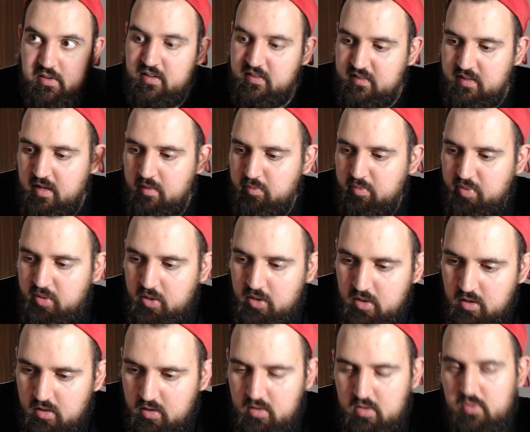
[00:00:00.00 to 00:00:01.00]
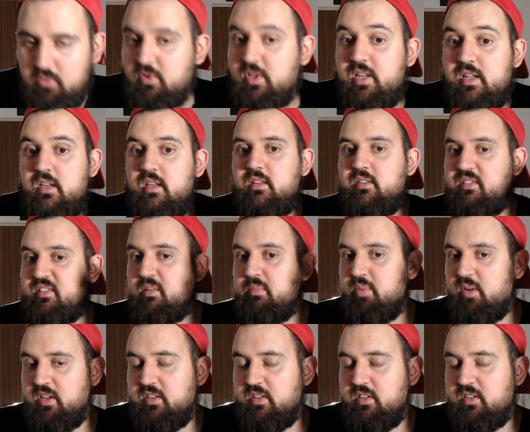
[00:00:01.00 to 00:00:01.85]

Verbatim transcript: example, really simple